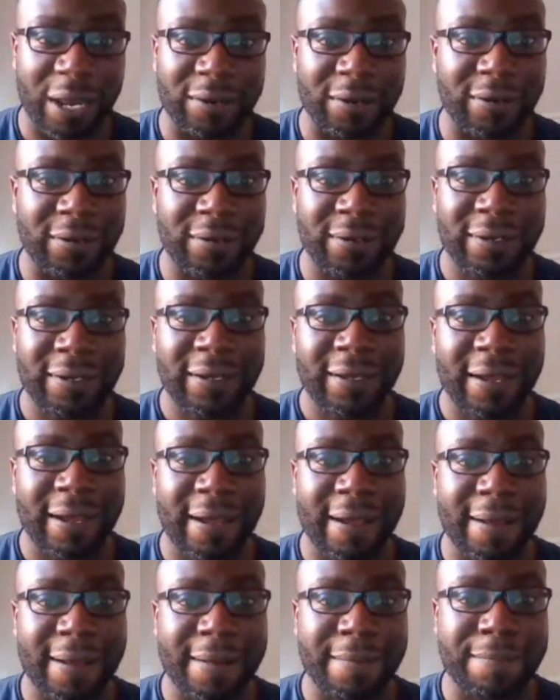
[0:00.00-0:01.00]
not?
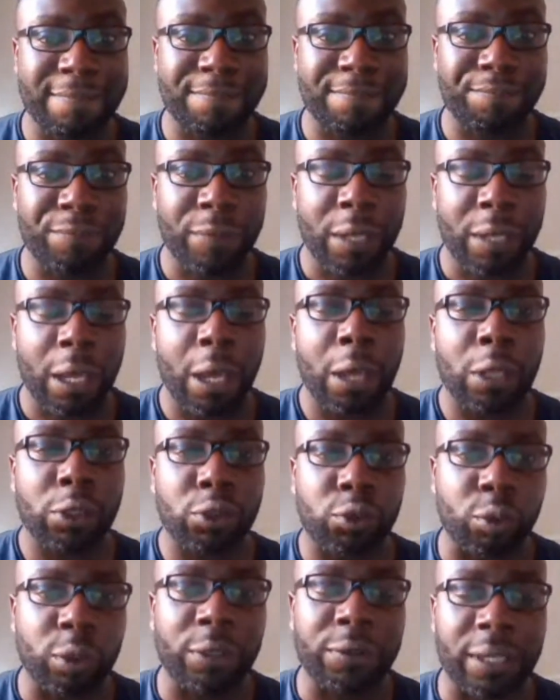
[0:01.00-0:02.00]
The only
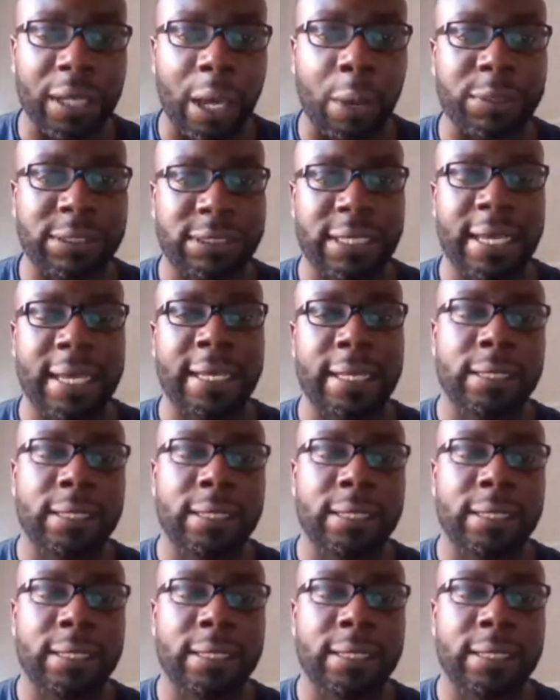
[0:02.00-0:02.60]
thing I would say